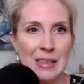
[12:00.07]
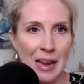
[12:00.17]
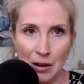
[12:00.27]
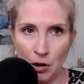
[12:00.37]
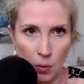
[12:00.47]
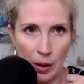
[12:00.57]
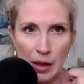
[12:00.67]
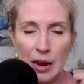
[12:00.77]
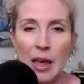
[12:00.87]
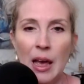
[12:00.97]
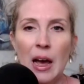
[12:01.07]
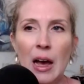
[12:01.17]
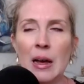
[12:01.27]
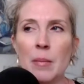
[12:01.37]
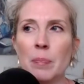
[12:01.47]
I know it.
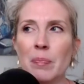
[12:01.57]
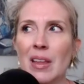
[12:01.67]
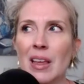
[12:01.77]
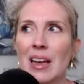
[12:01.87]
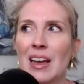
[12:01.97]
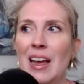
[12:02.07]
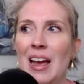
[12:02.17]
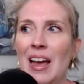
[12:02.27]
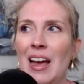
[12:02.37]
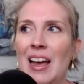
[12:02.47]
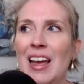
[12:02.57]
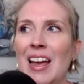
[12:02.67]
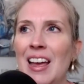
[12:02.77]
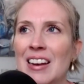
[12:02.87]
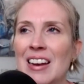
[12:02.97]

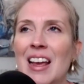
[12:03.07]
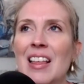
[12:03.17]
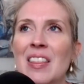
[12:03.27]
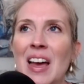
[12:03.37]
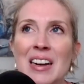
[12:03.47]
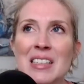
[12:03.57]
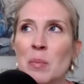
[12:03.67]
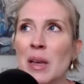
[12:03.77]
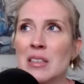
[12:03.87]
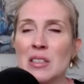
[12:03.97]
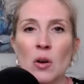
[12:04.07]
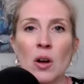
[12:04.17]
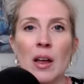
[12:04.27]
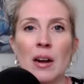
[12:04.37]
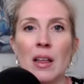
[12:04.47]
And that is based
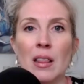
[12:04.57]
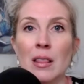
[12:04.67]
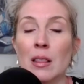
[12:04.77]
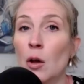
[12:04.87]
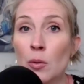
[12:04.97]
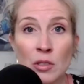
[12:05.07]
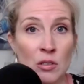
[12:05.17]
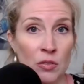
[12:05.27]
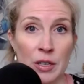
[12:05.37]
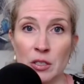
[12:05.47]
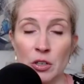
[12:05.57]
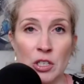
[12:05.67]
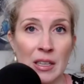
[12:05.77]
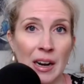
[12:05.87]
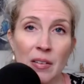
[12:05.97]
on loads of
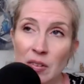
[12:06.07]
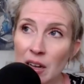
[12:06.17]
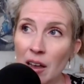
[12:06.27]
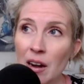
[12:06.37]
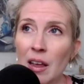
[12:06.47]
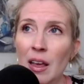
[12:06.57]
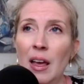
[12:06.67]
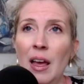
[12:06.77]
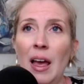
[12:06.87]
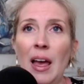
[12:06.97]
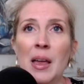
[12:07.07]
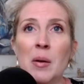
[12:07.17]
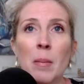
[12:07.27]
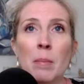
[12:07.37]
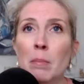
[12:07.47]
research that I've done
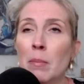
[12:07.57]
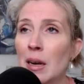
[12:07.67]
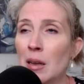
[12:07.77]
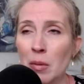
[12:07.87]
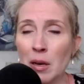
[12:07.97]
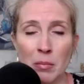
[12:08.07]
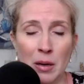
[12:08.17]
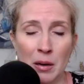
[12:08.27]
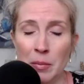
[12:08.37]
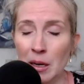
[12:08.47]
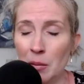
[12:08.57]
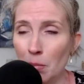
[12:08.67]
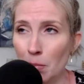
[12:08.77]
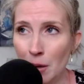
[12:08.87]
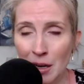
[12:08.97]
and many
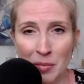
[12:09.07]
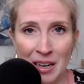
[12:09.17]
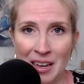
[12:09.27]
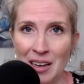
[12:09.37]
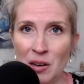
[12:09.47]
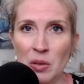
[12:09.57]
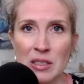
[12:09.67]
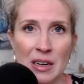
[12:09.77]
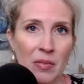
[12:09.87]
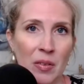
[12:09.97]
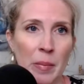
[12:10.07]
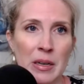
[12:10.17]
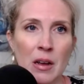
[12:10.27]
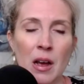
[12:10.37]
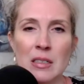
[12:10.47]
animals that I have come
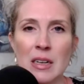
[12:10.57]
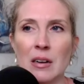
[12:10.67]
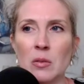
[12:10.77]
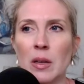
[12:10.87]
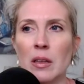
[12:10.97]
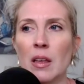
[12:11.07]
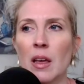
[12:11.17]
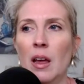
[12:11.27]
into contact with.